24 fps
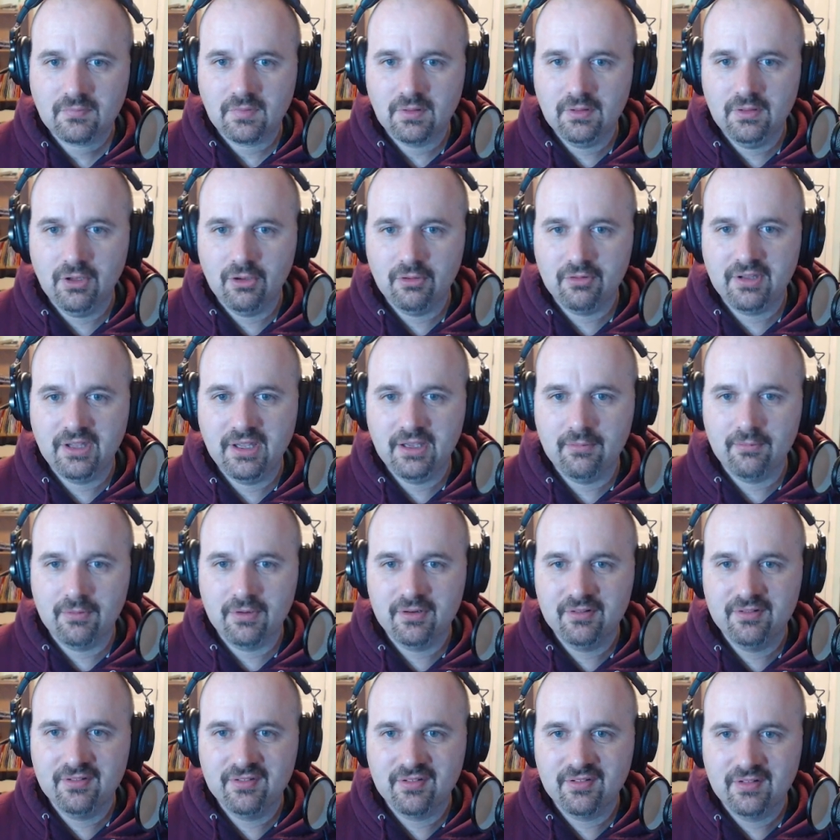No
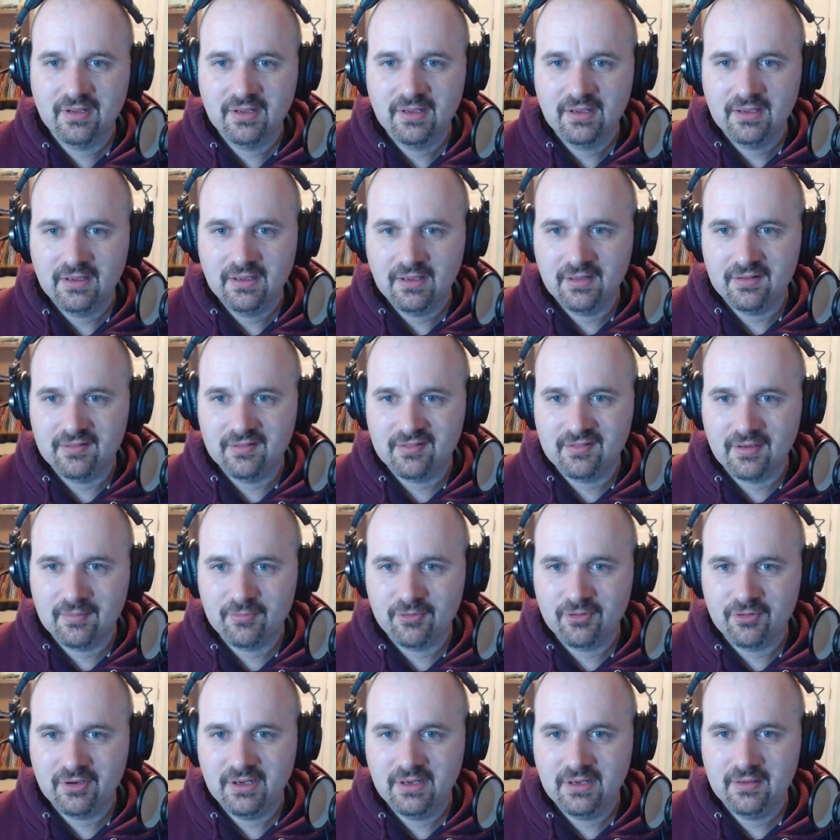keywords. A
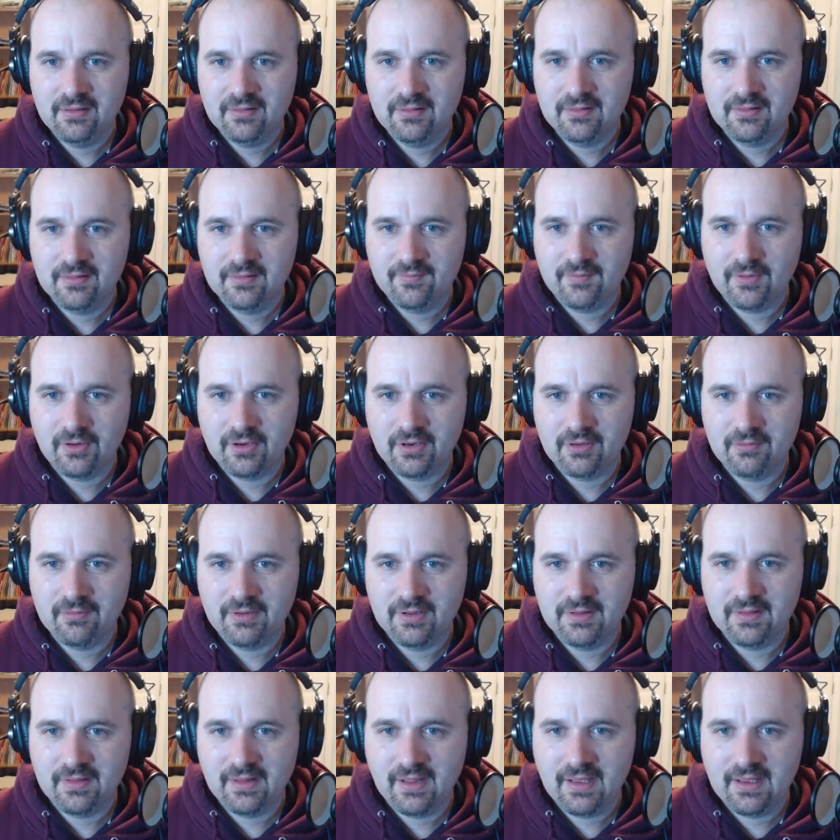summary, I've already
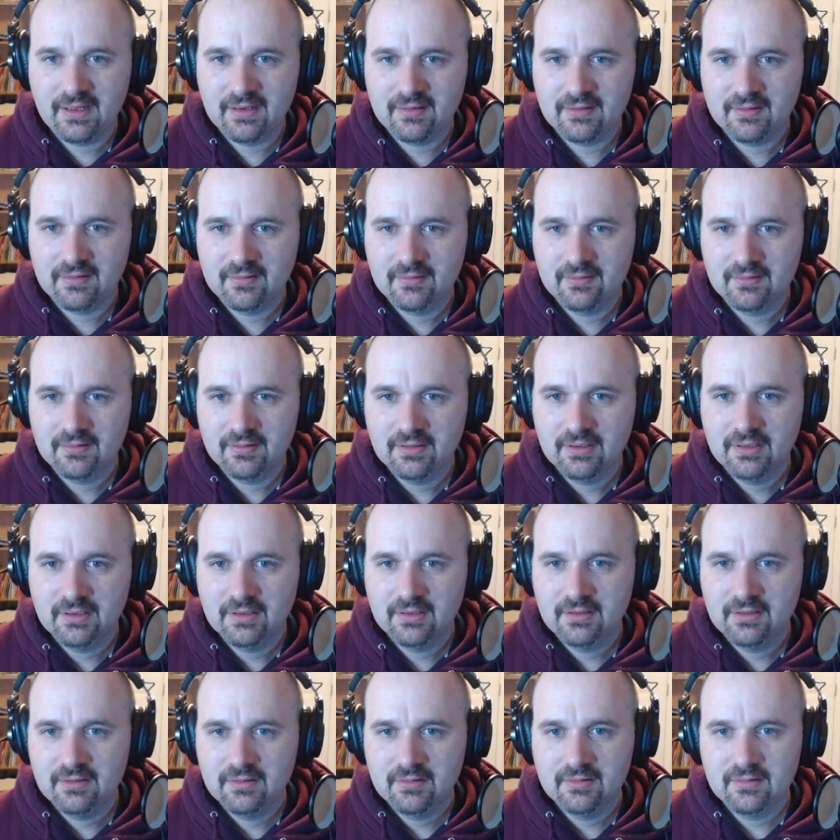written that.
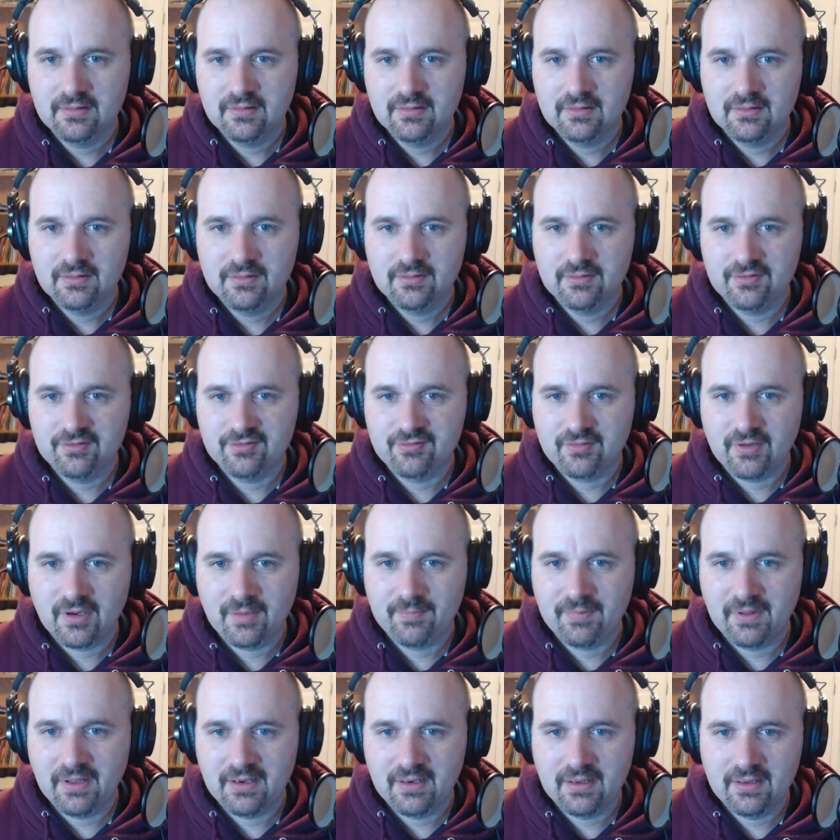Just
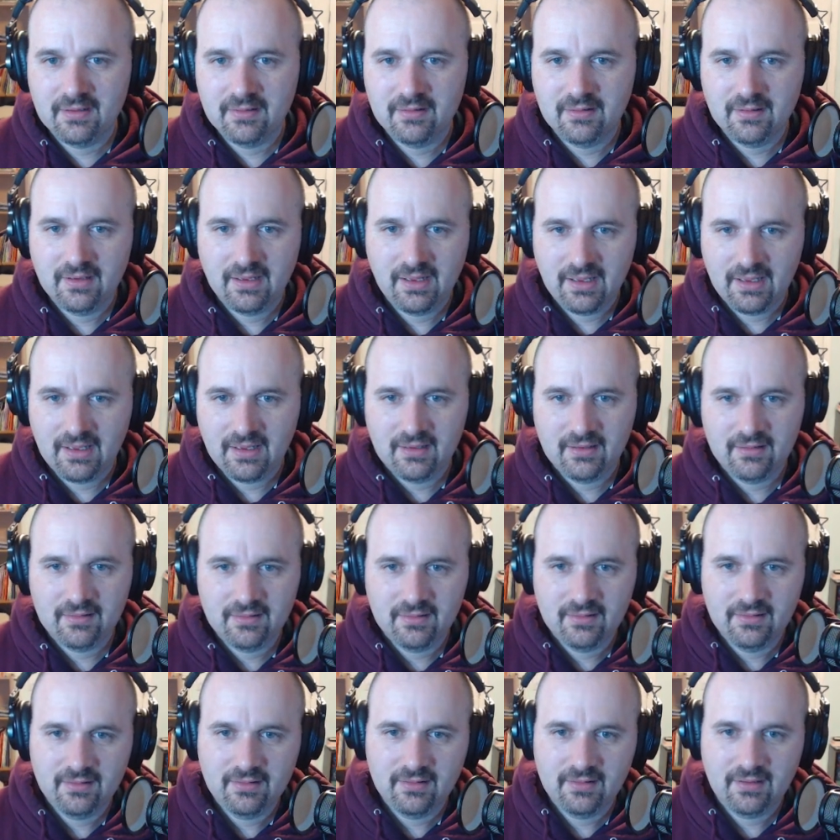drop that in
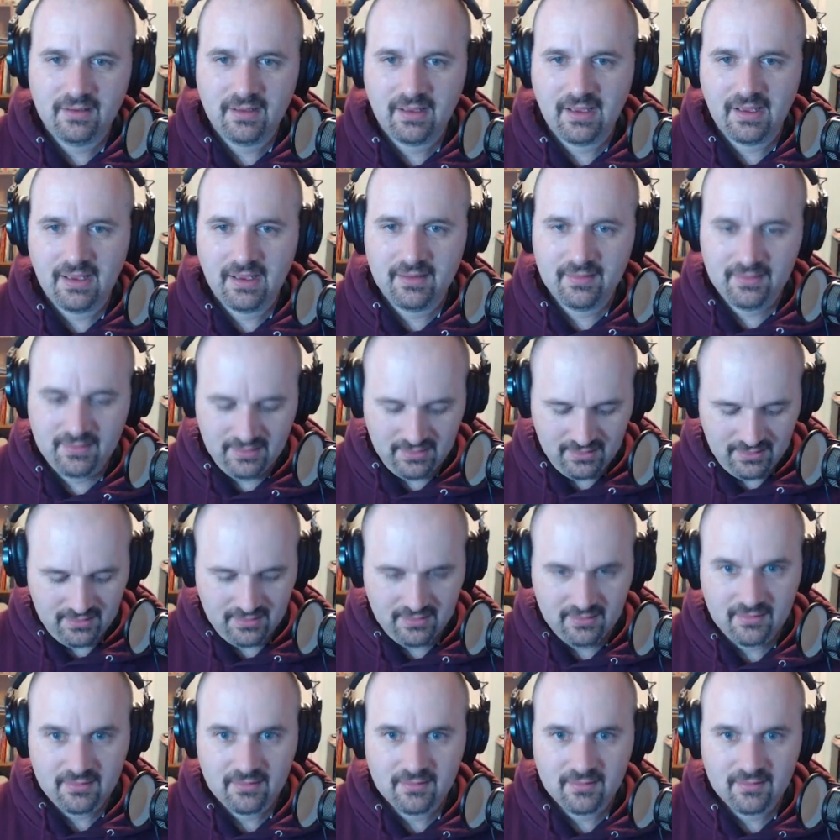and add the